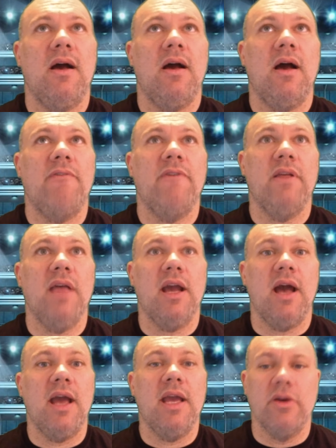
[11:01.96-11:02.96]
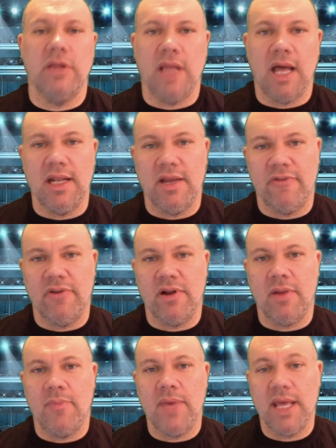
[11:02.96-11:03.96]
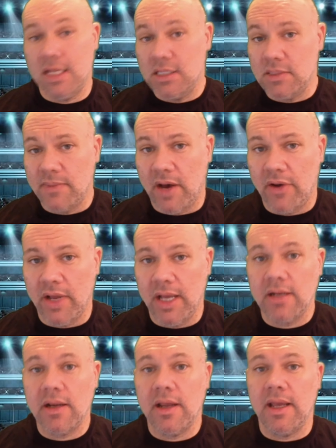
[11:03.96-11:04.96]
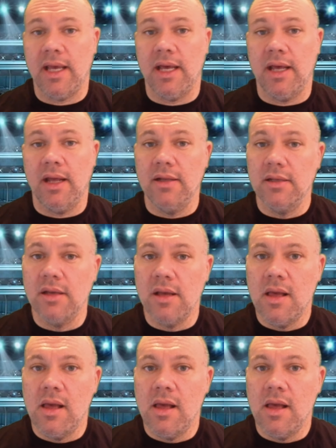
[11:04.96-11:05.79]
I feel like I hear a lot of different opinions about it, and